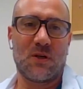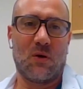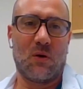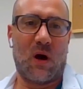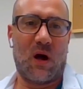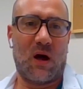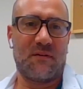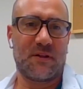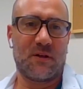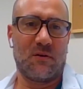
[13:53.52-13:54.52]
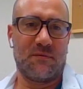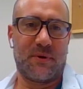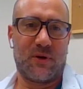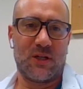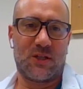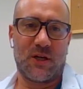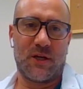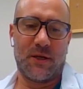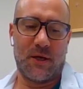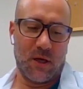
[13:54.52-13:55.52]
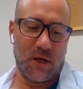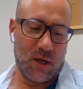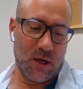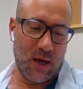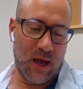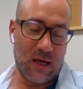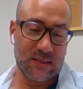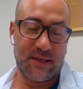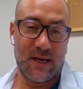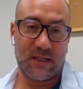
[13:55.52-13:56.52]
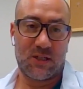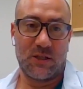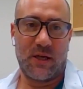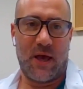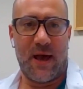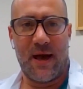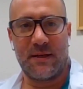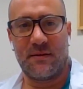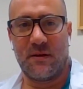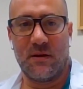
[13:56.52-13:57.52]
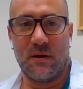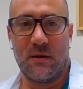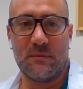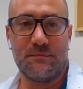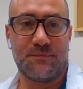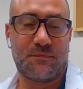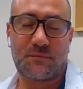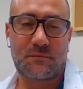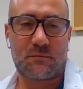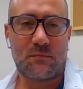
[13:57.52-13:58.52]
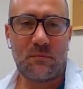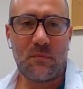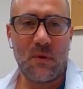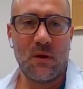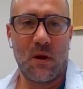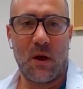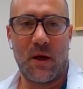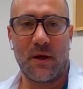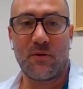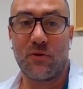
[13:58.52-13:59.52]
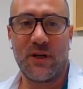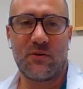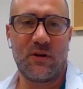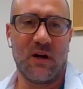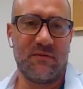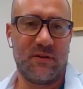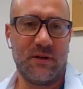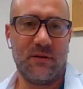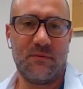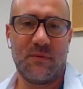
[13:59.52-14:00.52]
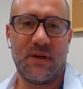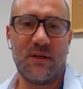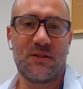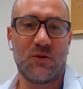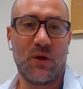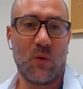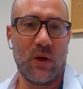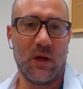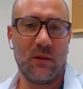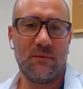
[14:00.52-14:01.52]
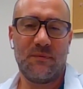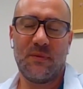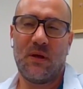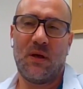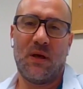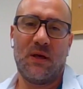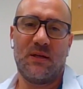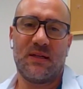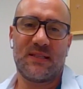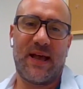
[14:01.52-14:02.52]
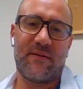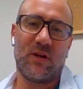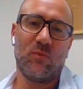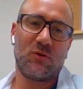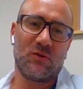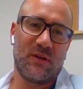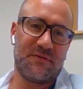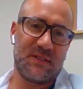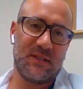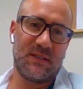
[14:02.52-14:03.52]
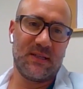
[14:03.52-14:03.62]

So after the operation, uh, Hassan actually had. Um a great recovery. He's doing well. He doesn't have any motor deficit.